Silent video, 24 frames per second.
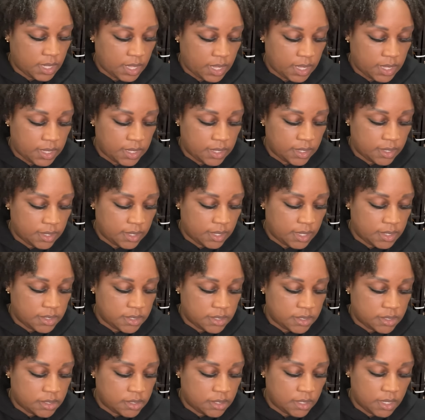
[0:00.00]
Like,
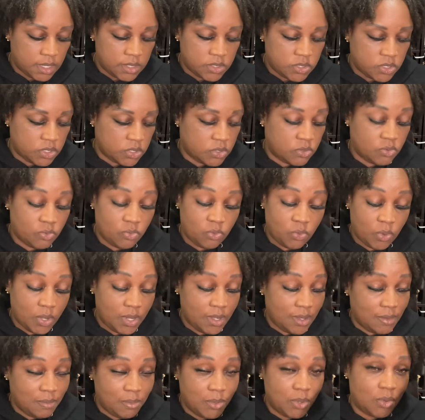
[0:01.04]
it's it's just
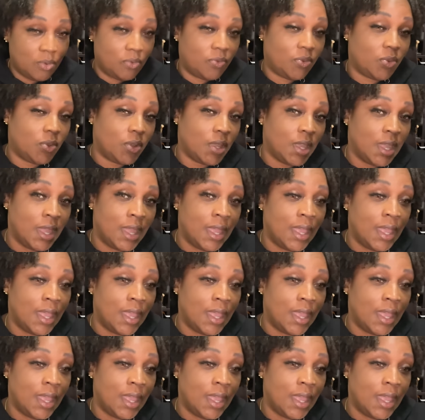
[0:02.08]
really beautiful.